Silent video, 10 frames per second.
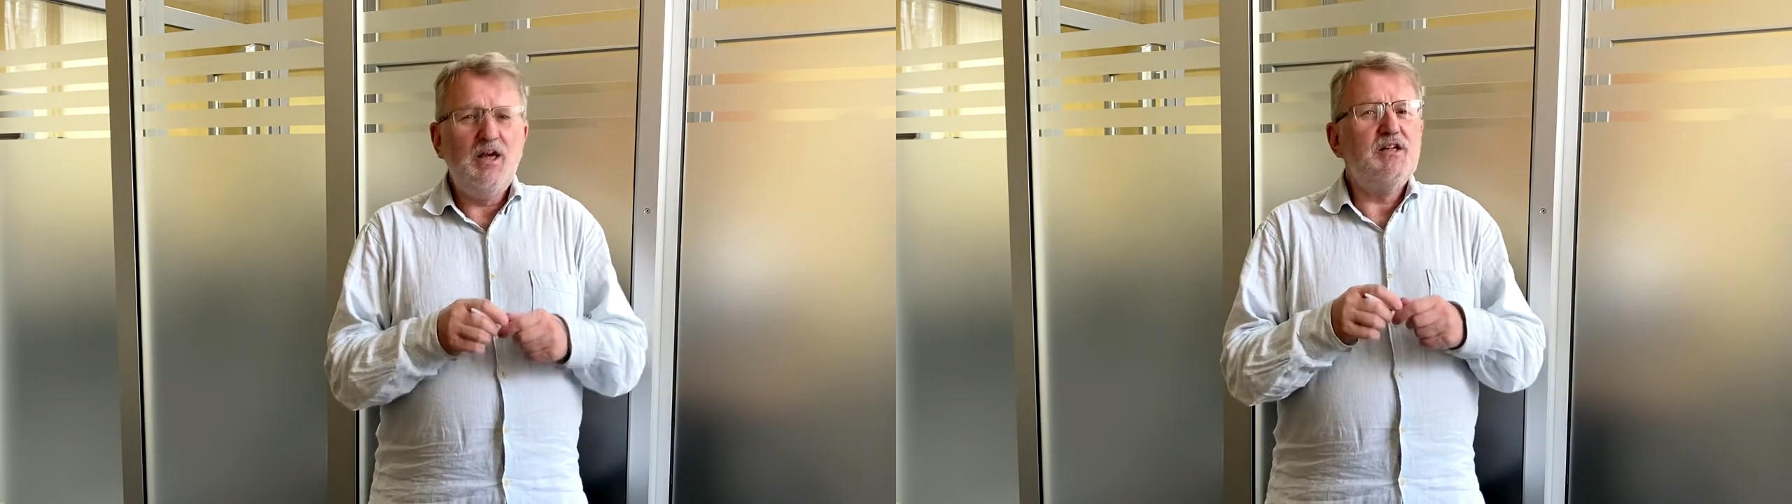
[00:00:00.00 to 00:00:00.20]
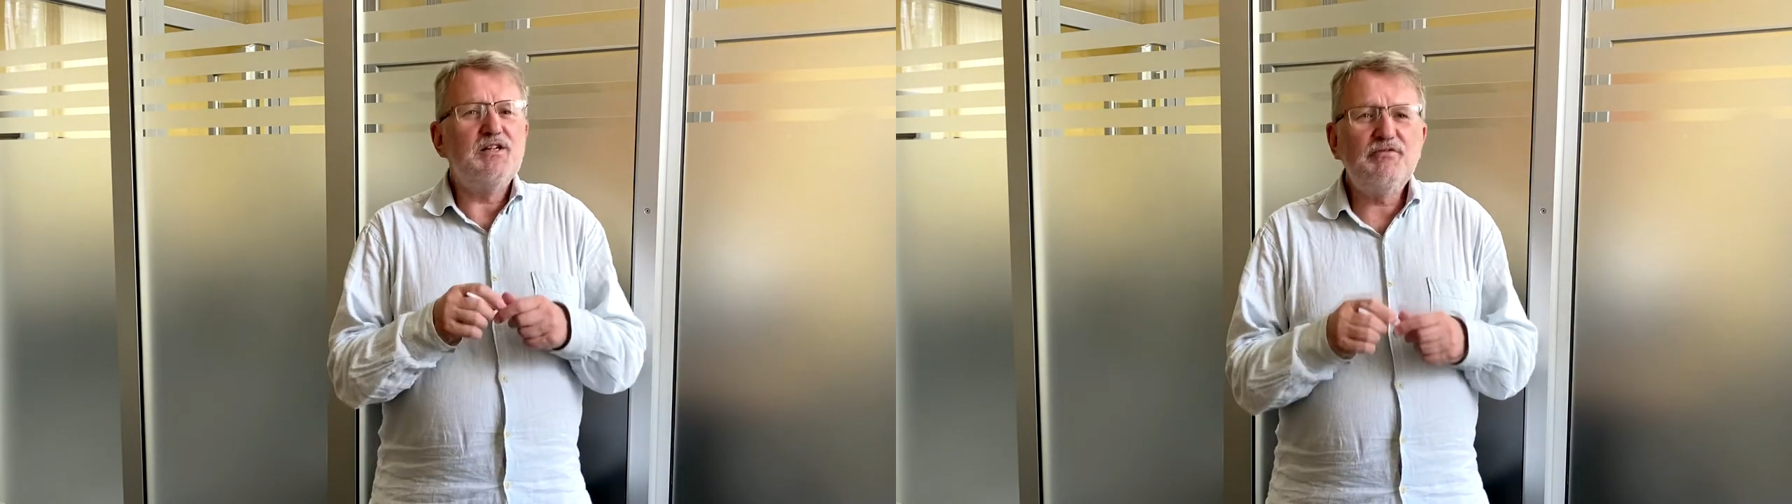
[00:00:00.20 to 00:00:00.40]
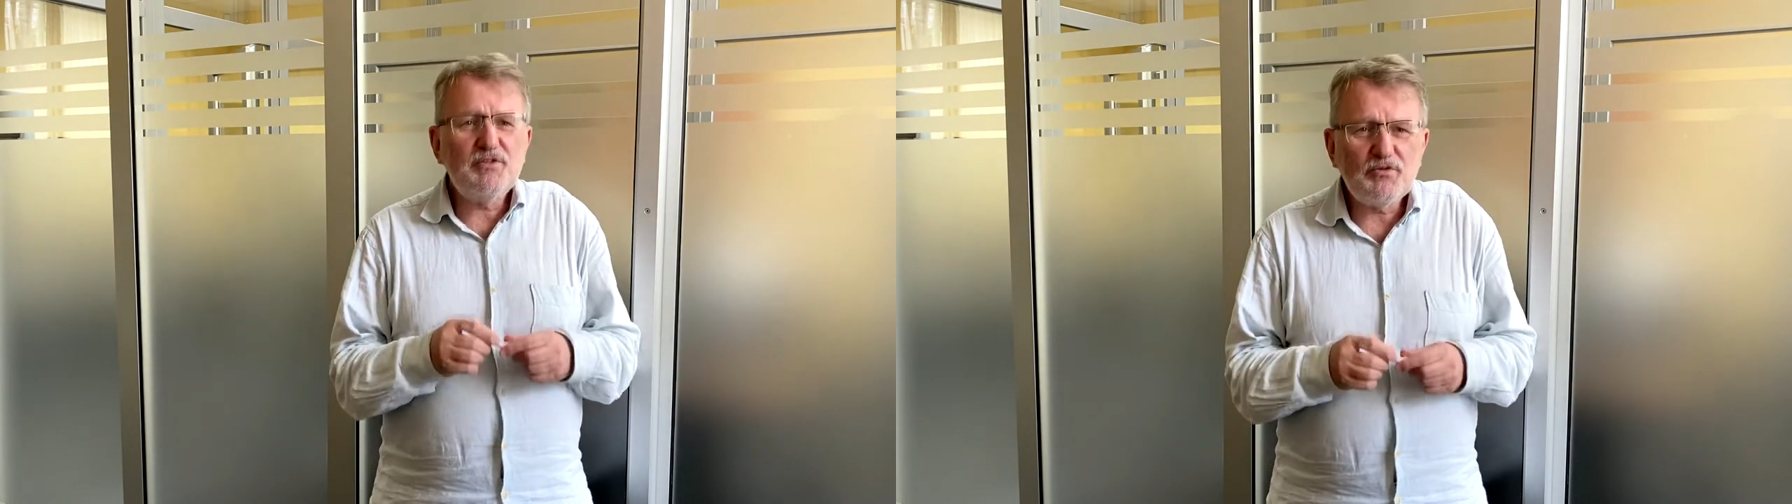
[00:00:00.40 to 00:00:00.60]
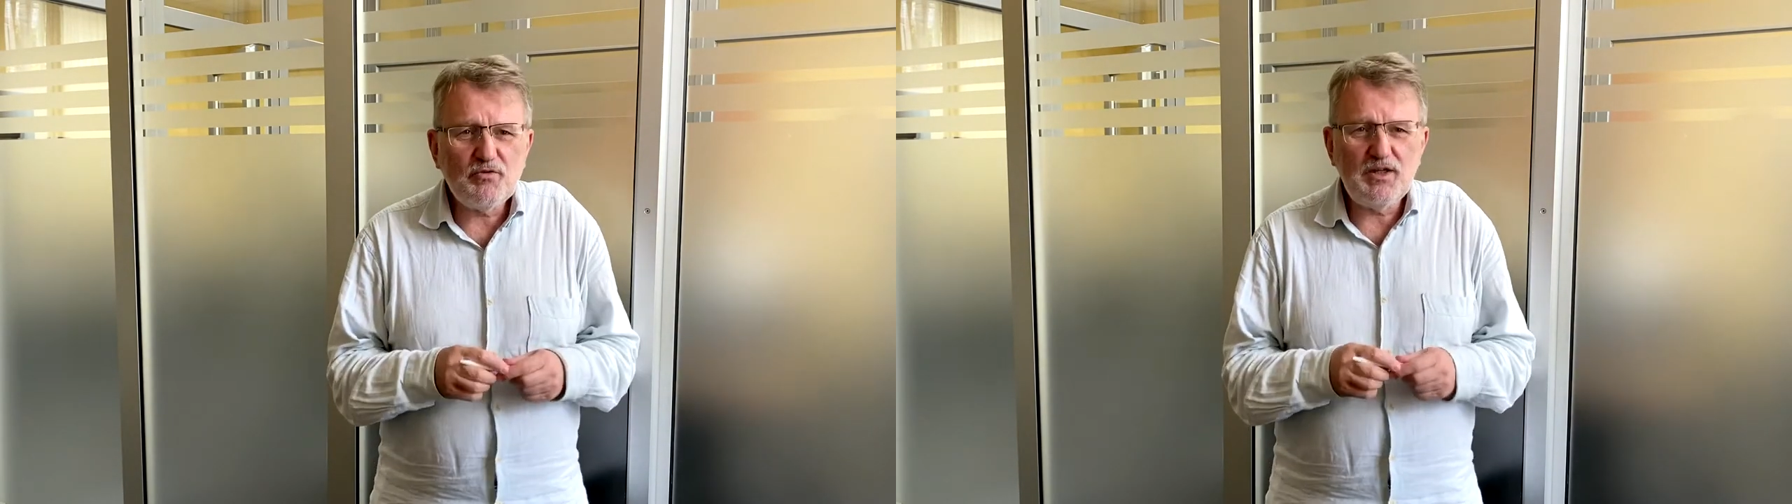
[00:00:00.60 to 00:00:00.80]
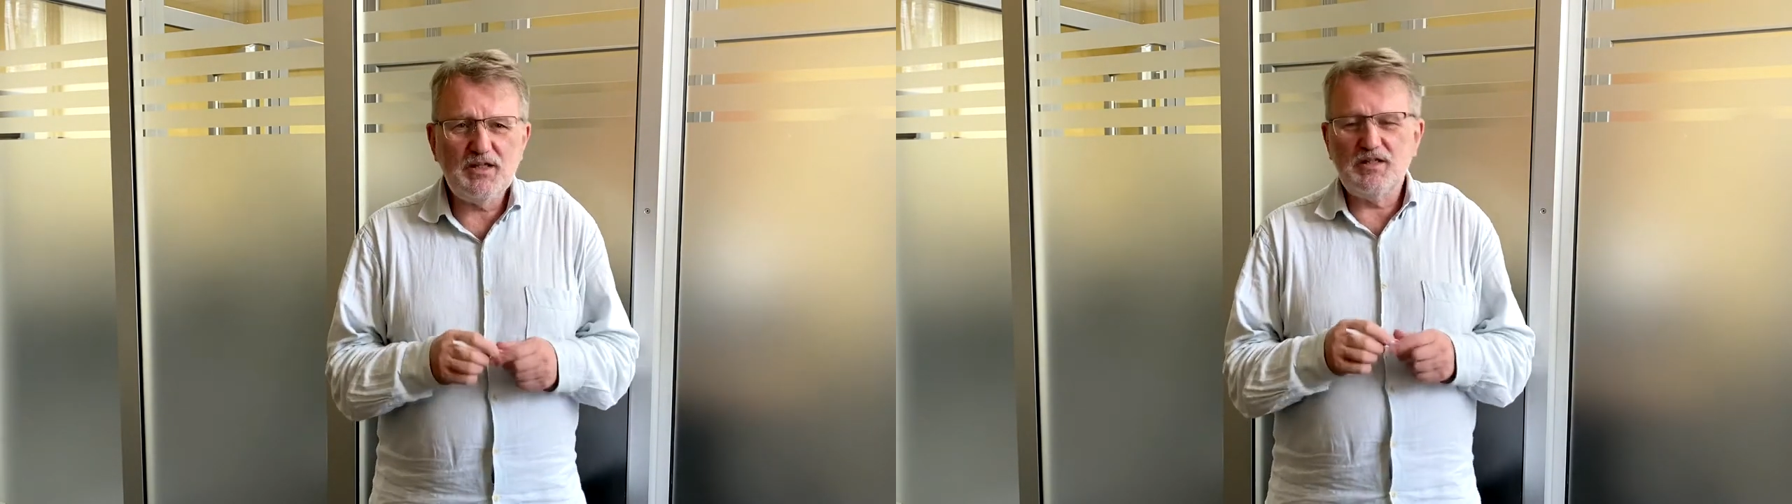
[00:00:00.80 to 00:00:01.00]
different
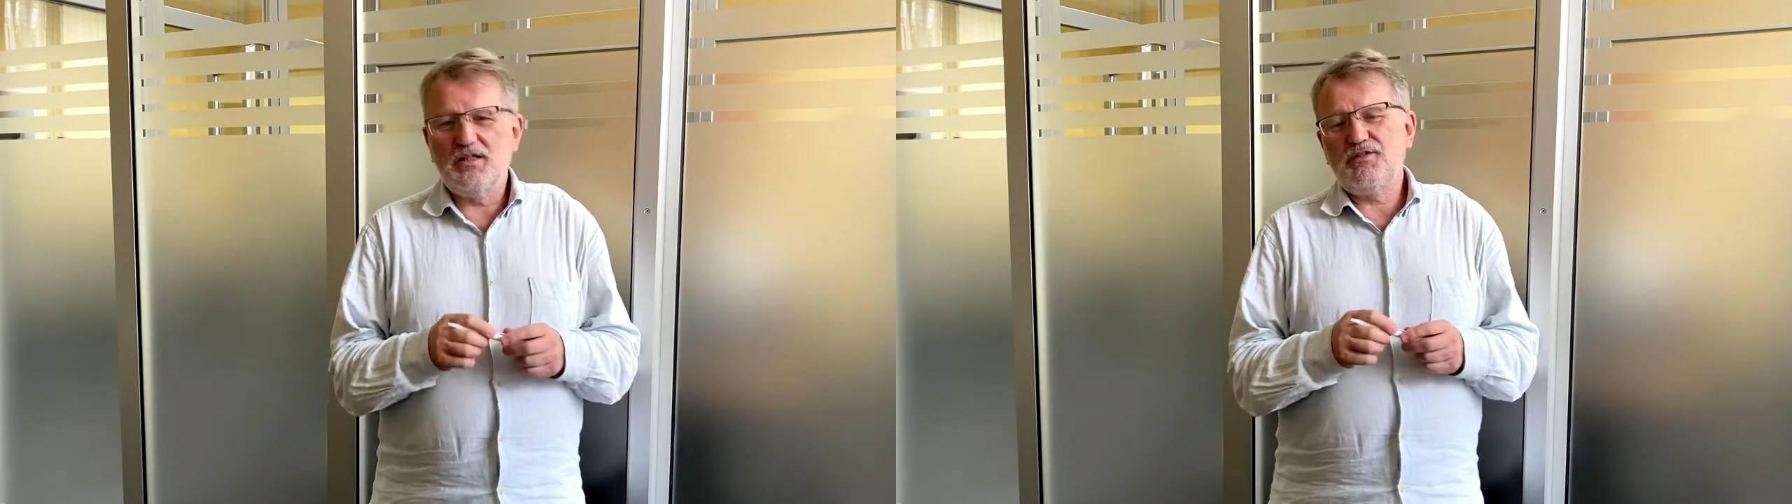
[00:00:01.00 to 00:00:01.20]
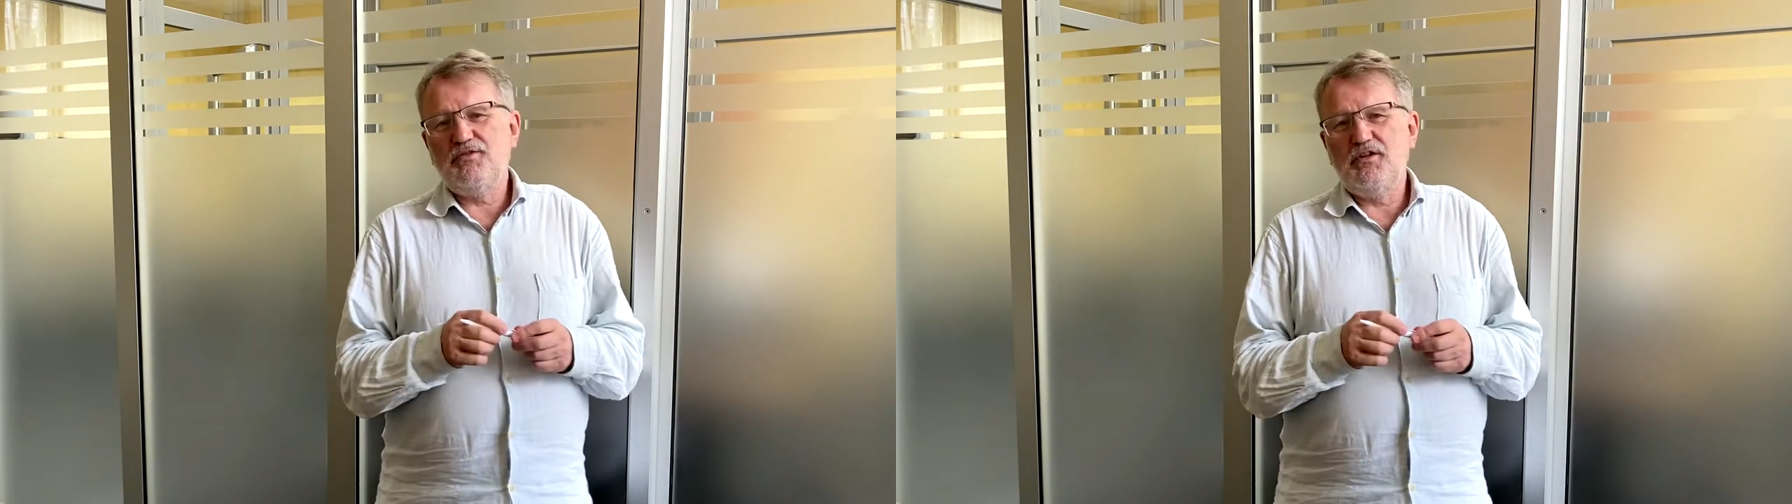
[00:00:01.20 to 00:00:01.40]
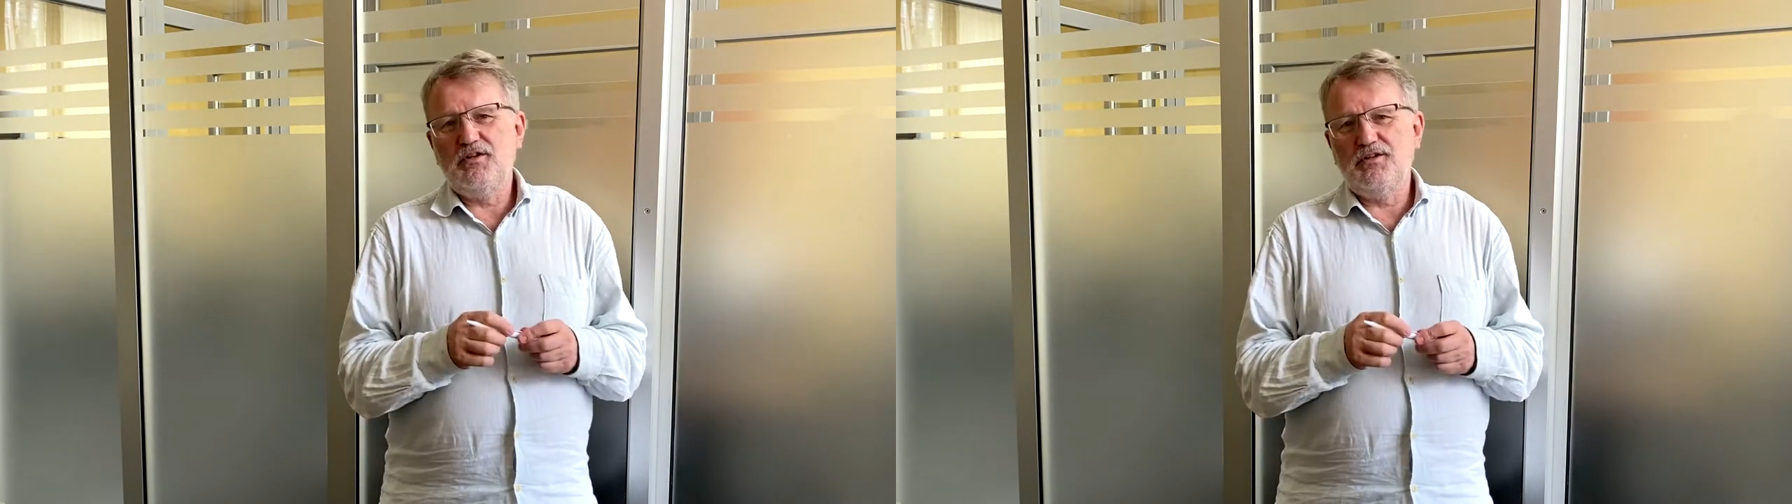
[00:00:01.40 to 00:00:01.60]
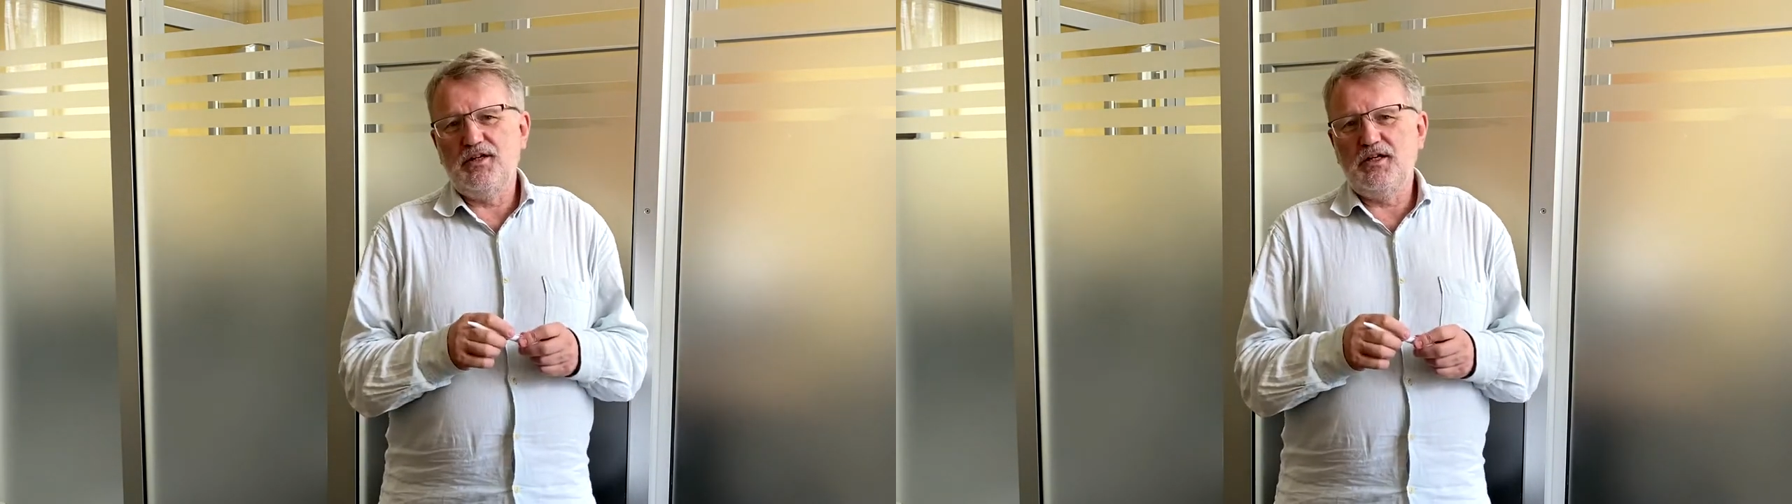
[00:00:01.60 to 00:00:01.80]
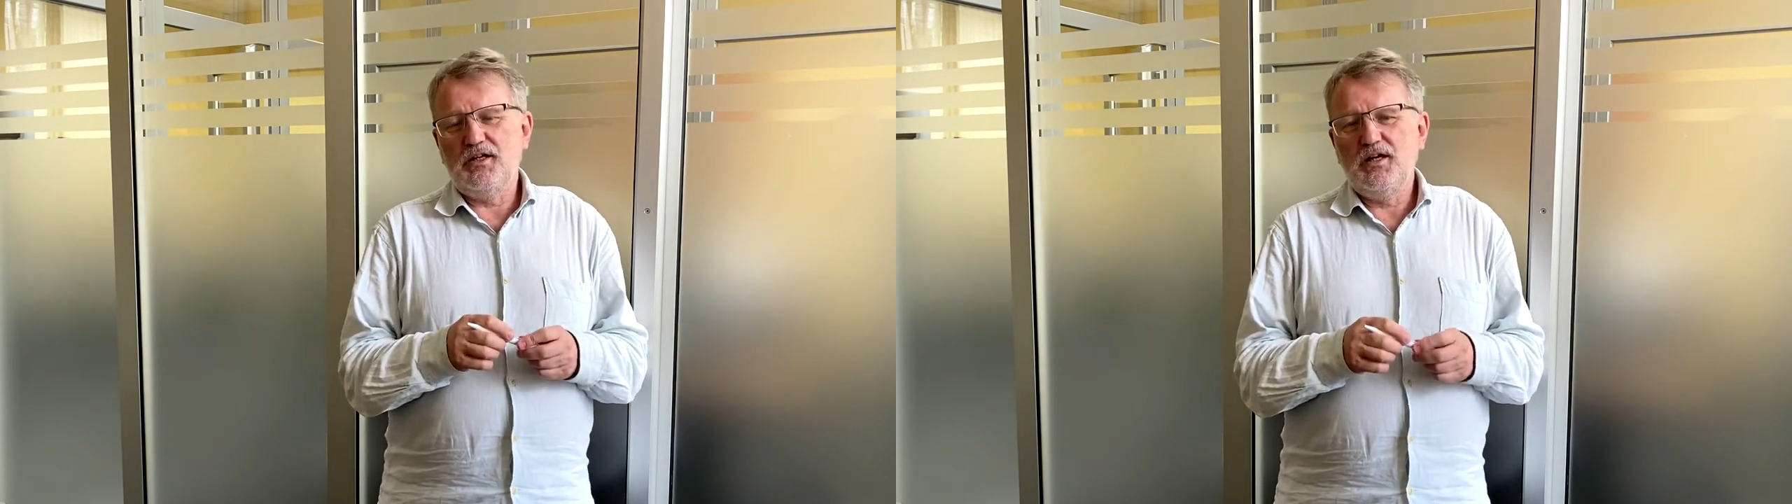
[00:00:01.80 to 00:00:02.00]
reasons for
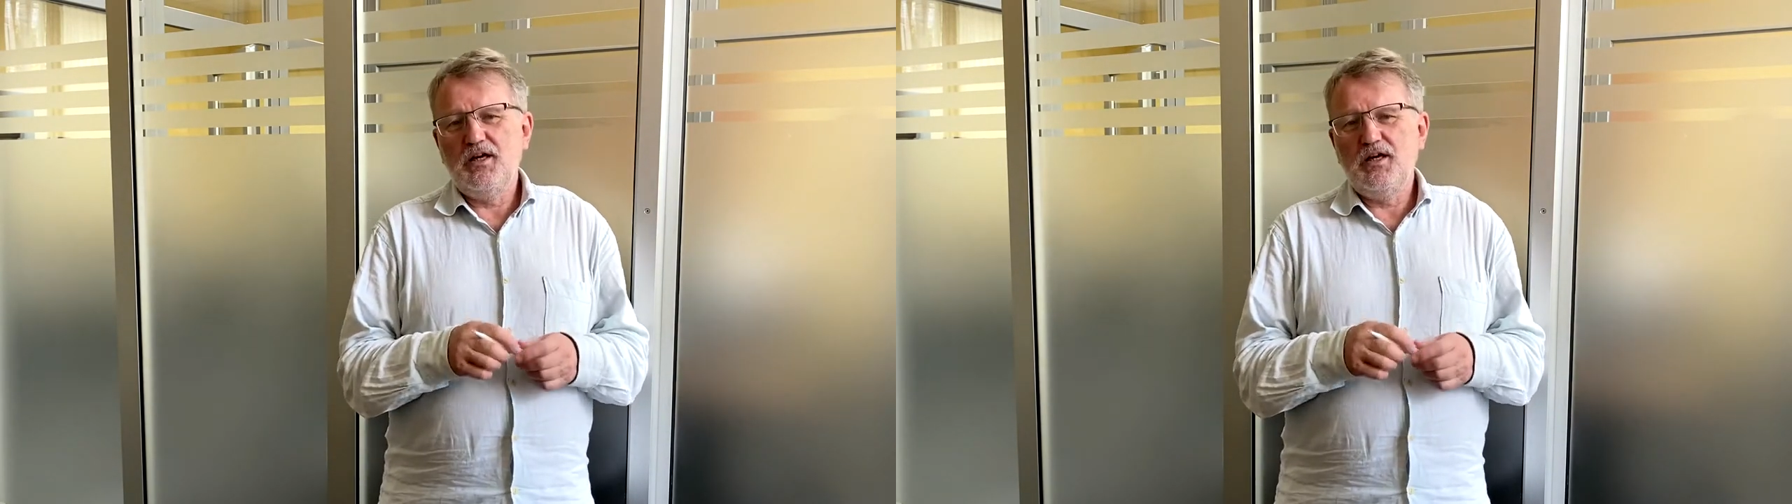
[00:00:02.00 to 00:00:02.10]
learning.